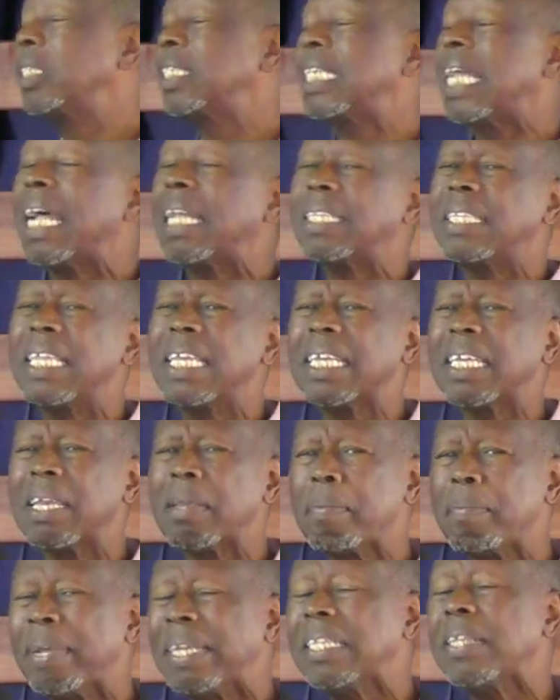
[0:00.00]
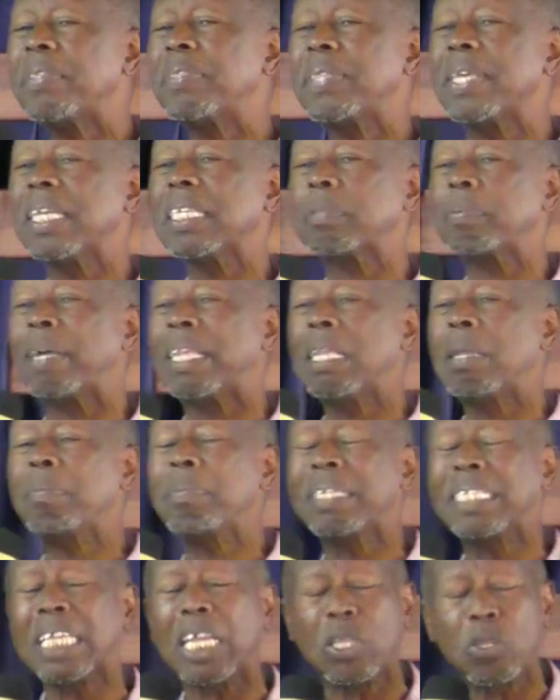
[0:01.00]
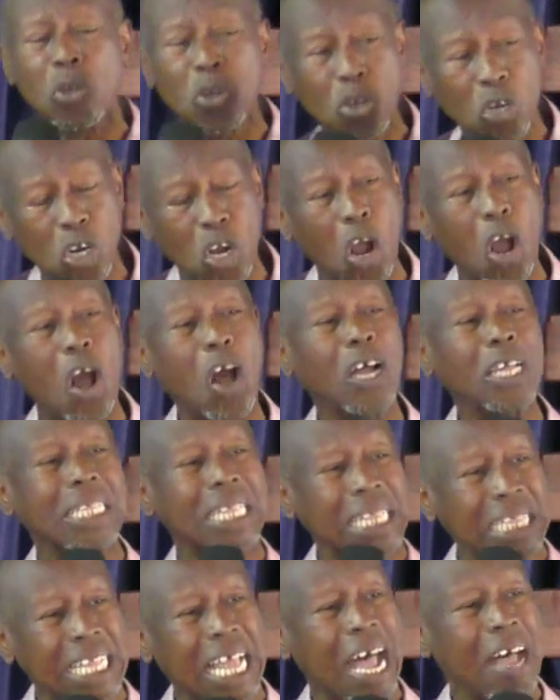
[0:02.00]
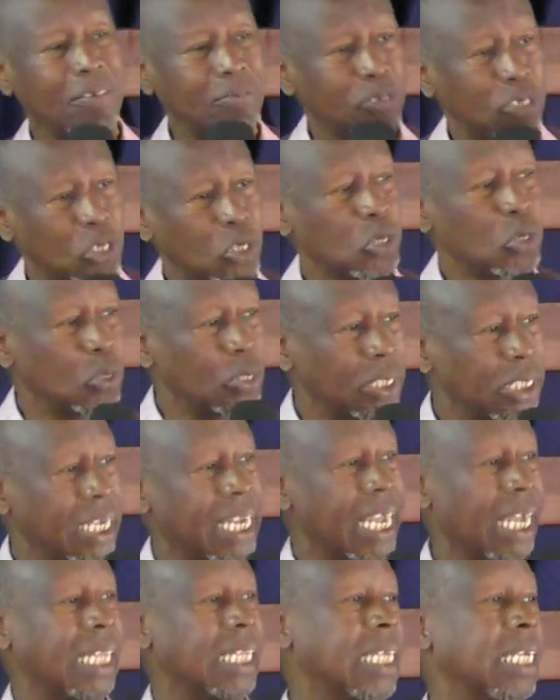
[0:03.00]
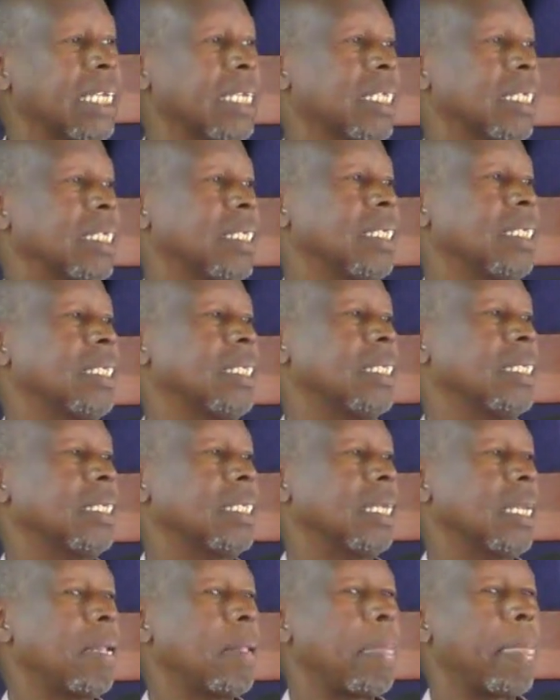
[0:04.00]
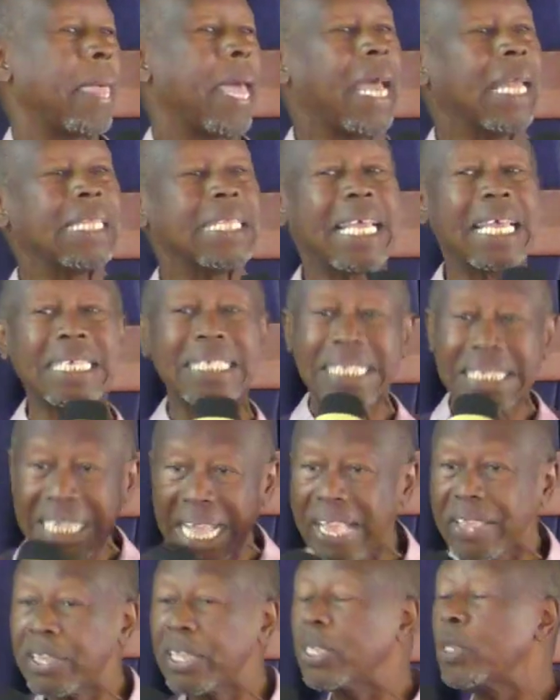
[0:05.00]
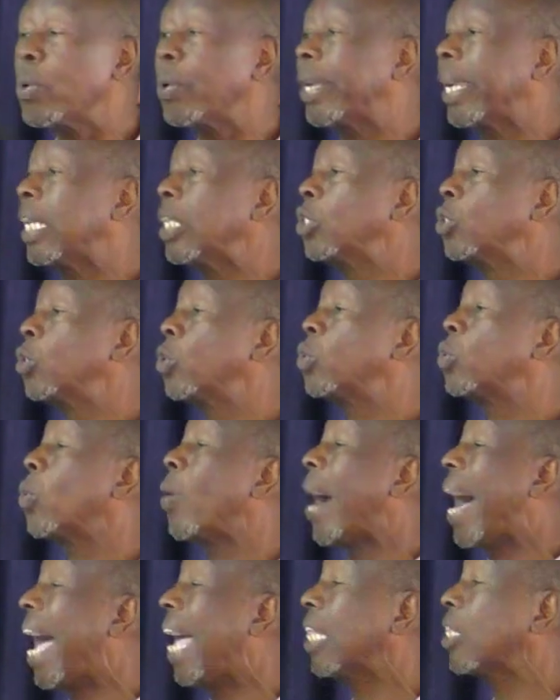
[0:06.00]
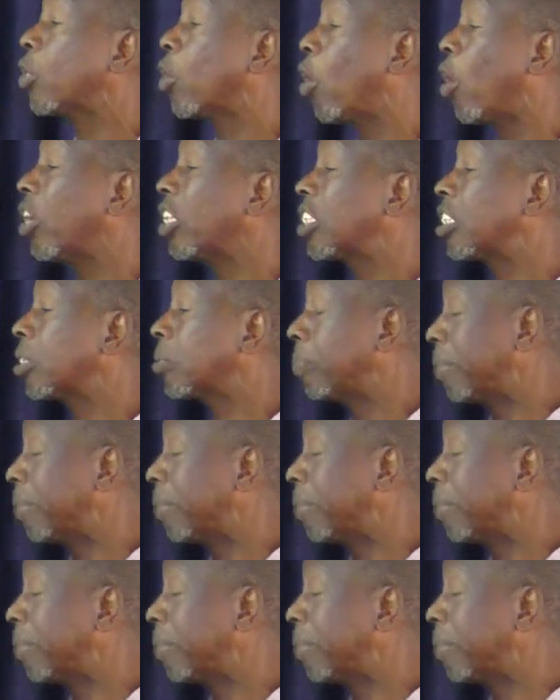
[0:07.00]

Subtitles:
start thinking many things, but let me tell you, God loves you dearly. And there's nothing you can do to earn God's